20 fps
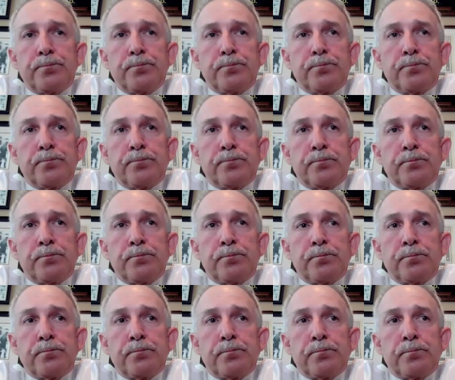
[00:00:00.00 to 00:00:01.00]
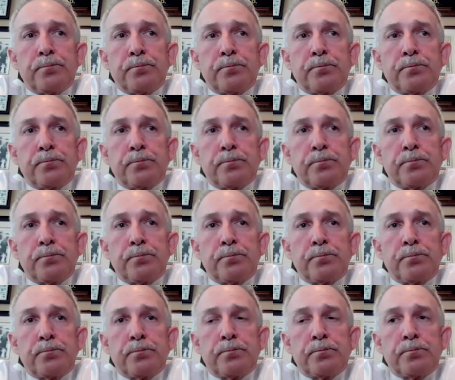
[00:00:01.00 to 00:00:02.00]

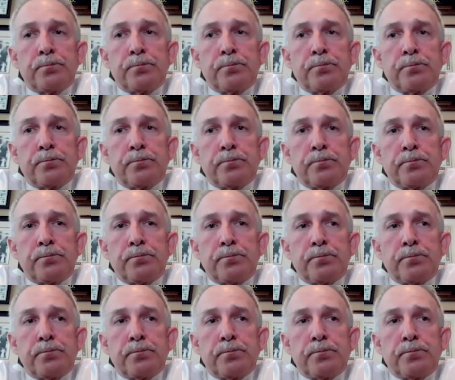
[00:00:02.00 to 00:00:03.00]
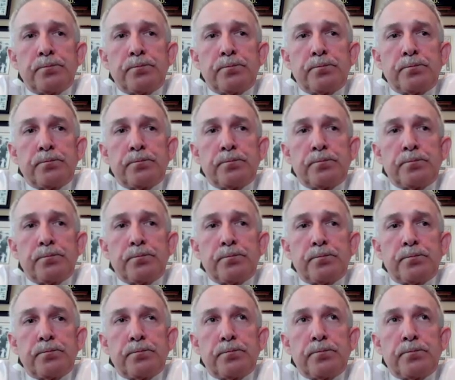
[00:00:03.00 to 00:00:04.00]

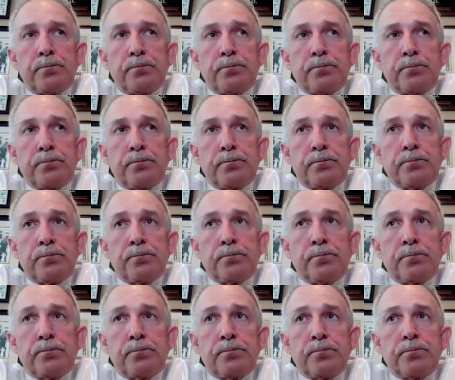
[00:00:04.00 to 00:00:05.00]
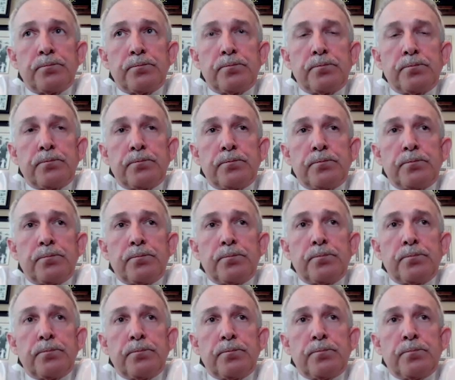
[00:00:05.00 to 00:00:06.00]

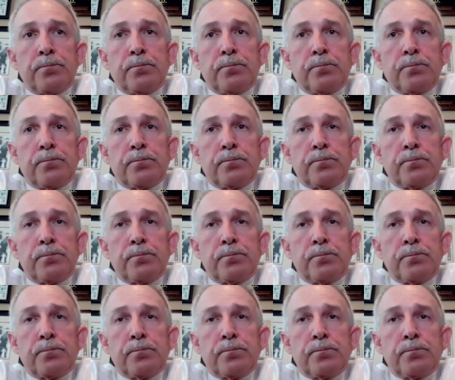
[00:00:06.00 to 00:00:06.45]
(not speaking)